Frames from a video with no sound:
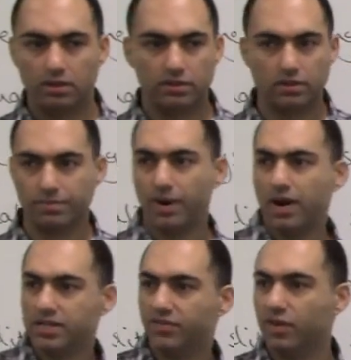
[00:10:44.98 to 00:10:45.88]
There are
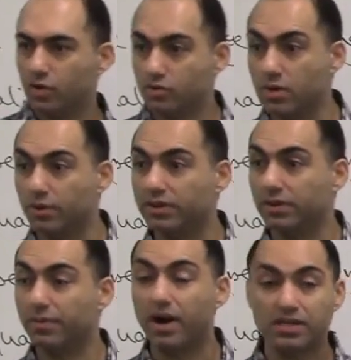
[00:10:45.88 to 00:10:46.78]
parts of it you agree with,
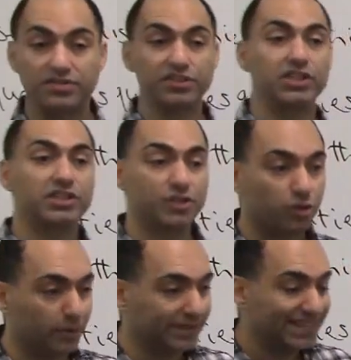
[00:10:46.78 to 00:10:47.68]
there are parts of it you
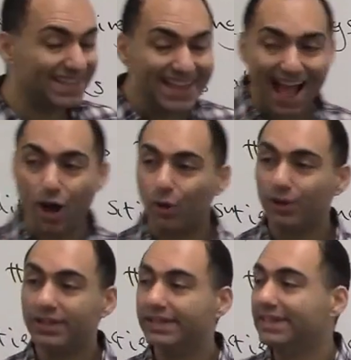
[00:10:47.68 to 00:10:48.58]
disagree with. Now,
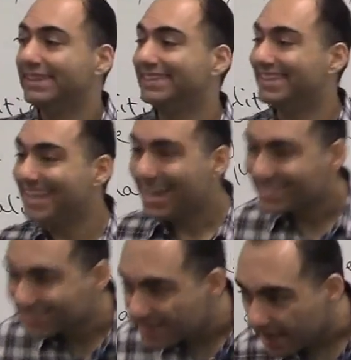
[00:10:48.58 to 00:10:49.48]
the
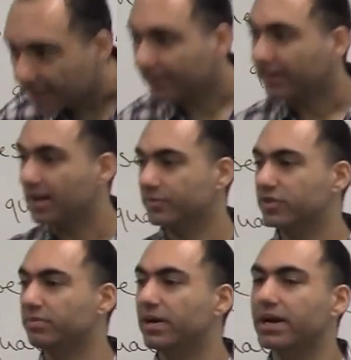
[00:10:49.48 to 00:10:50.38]
next thing that comes
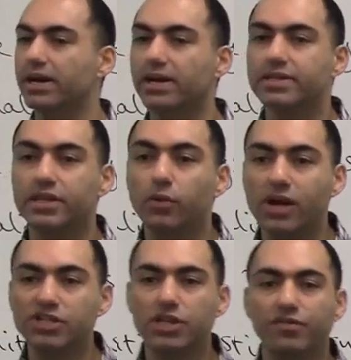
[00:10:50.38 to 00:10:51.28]
to mind is the
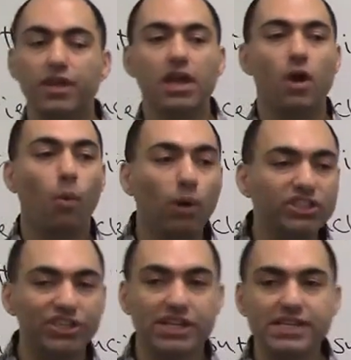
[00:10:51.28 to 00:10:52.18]
question of
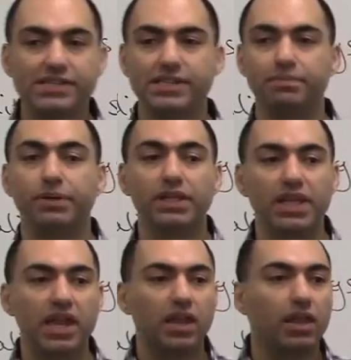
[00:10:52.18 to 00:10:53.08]
which is the
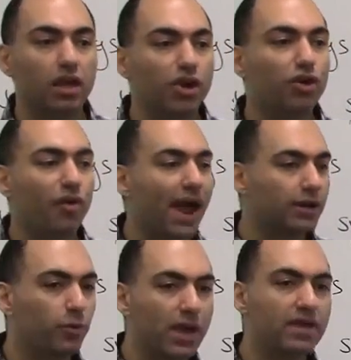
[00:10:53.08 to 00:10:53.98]
politically
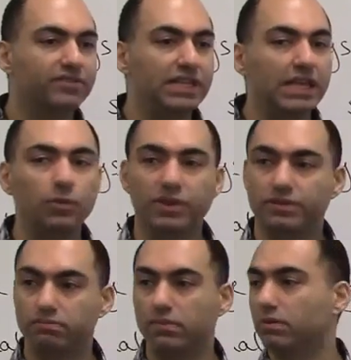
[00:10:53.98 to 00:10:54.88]
correct way of dealing
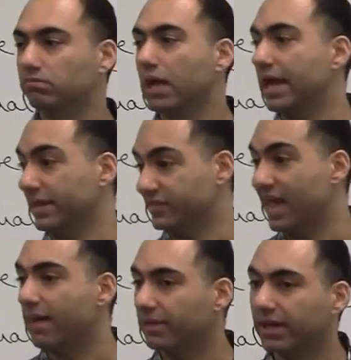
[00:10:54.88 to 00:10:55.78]
with an
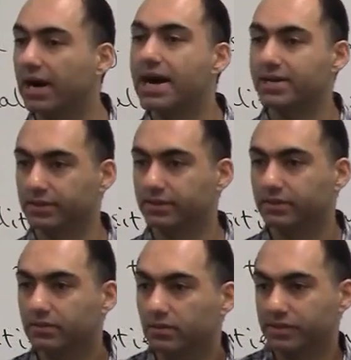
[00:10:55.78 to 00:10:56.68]
exam like IELTS
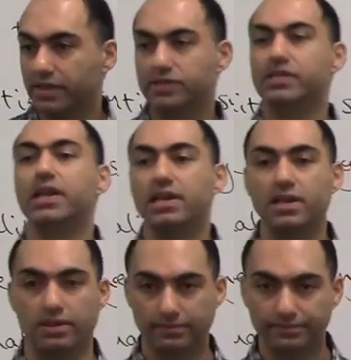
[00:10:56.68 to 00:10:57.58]
or say CAE.